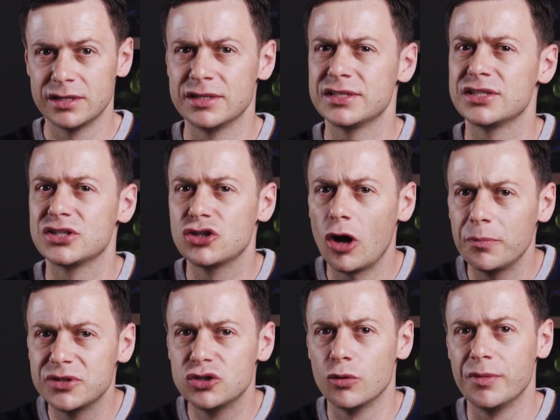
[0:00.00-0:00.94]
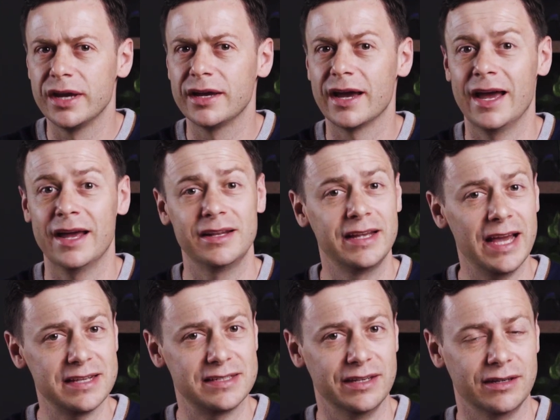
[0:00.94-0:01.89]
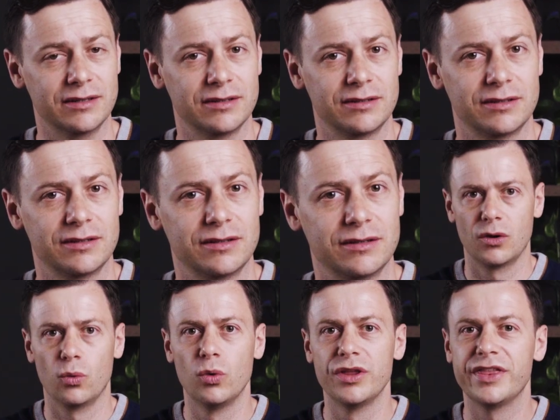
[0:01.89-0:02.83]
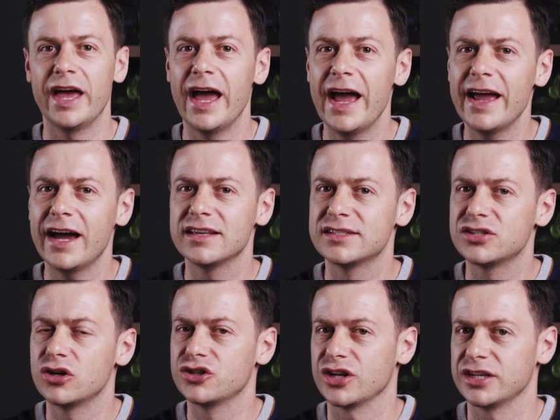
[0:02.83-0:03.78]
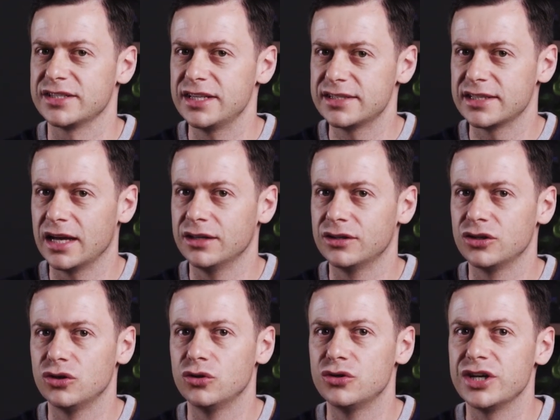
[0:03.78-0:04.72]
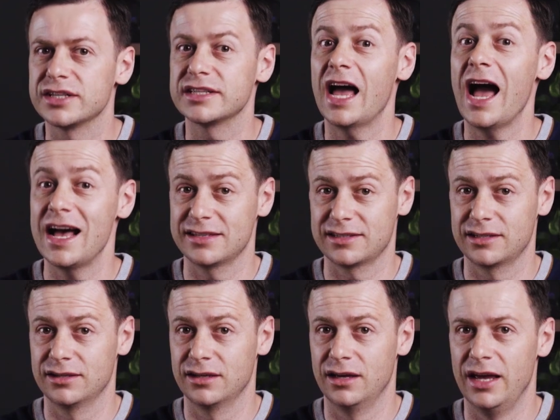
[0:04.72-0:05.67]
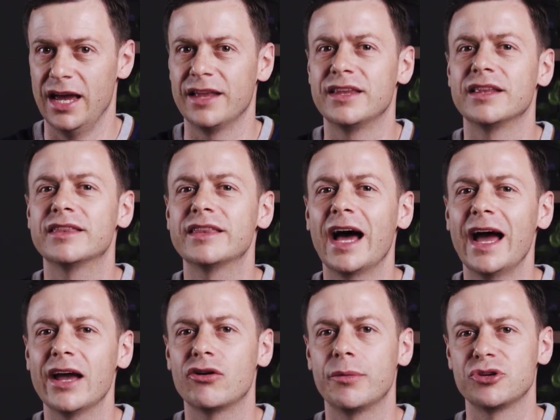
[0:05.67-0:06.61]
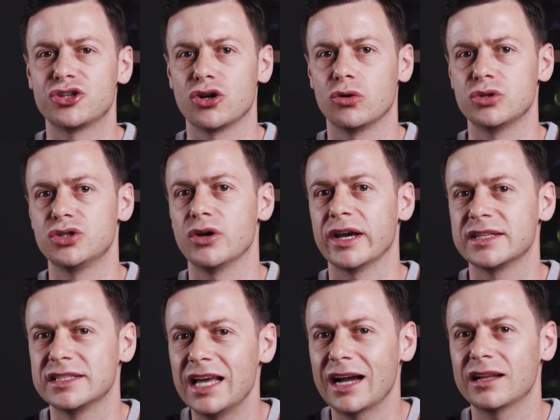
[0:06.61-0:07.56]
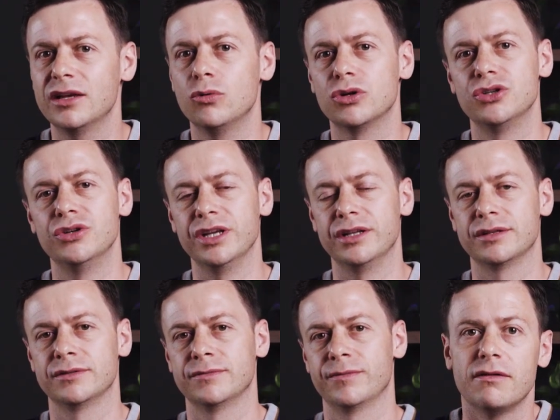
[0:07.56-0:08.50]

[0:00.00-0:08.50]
Stop zooming and guessing. With AI Search Assistant, you just ask, and the diagram shows you exactly what you need.